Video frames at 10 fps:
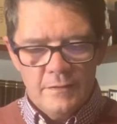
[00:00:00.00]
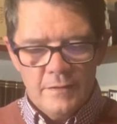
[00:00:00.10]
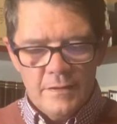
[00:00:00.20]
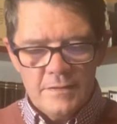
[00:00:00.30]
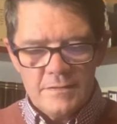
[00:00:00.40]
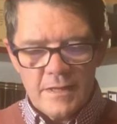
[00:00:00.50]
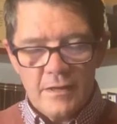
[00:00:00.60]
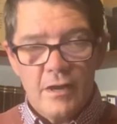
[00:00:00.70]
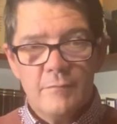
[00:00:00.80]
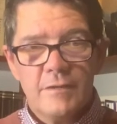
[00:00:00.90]
He's saying,
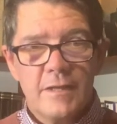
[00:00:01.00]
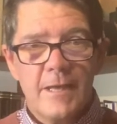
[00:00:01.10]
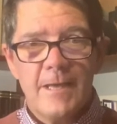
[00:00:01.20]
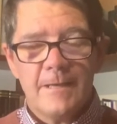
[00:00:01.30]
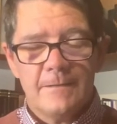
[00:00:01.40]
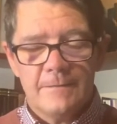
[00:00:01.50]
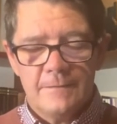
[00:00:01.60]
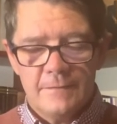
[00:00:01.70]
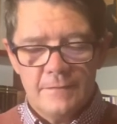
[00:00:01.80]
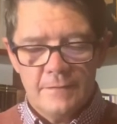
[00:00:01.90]
I'm the king.
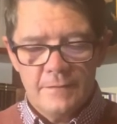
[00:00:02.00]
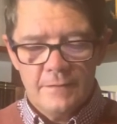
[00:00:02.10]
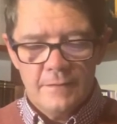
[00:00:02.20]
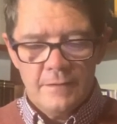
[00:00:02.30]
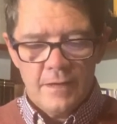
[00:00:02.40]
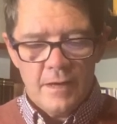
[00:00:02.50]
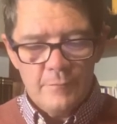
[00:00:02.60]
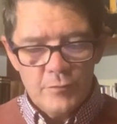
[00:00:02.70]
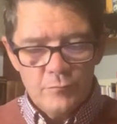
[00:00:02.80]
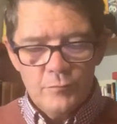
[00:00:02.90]
I'm
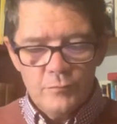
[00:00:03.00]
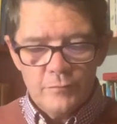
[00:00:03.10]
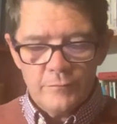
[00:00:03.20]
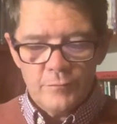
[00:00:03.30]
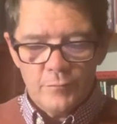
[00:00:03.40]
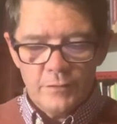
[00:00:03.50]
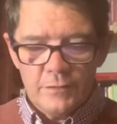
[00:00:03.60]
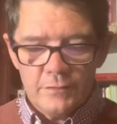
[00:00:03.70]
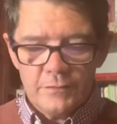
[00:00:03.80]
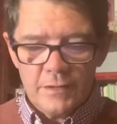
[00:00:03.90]
the ruler of the
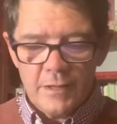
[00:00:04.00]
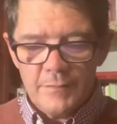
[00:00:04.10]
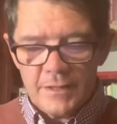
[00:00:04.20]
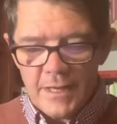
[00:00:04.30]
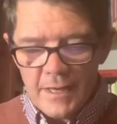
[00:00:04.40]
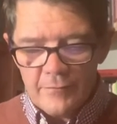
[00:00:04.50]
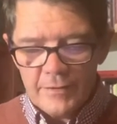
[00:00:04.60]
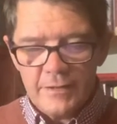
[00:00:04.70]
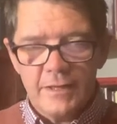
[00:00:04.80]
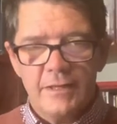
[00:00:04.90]
world. I'm a
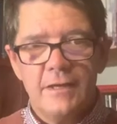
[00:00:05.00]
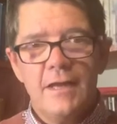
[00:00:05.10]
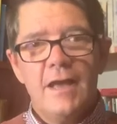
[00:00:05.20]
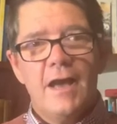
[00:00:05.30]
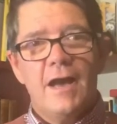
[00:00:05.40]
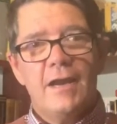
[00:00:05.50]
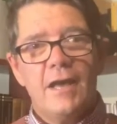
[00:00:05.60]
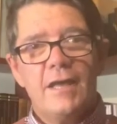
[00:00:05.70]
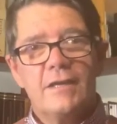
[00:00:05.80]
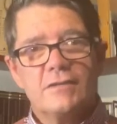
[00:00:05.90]
caring king. And
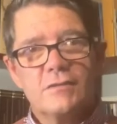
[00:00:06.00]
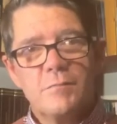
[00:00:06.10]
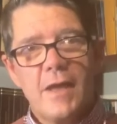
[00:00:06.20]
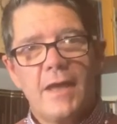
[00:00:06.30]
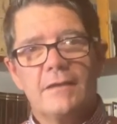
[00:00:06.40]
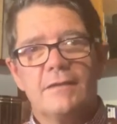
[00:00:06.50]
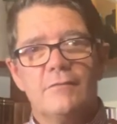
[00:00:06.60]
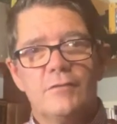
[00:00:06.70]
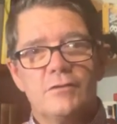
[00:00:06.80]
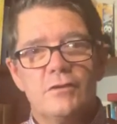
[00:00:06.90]
I expect in
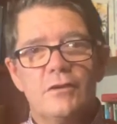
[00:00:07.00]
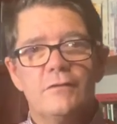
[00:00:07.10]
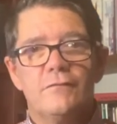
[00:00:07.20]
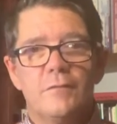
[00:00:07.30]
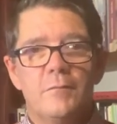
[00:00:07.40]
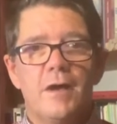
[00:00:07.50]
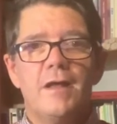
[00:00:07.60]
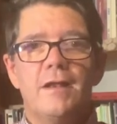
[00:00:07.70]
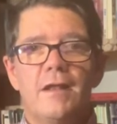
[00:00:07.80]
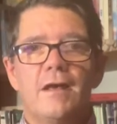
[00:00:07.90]
return for my
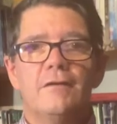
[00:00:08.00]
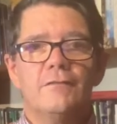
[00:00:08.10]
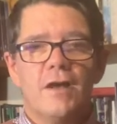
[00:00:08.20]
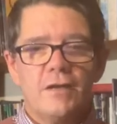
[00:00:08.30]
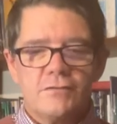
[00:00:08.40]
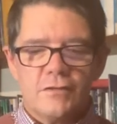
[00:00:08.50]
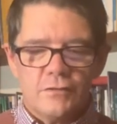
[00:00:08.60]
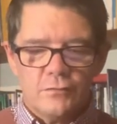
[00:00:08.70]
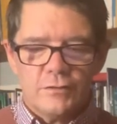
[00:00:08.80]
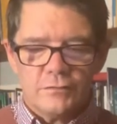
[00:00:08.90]
love utter
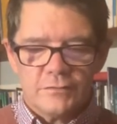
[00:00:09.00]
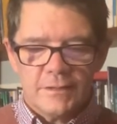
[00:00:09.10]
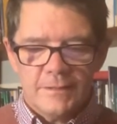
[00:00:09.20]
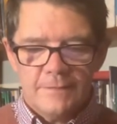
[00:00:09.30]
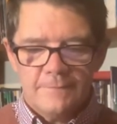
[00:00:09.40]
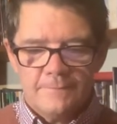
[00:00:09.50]
loyalty.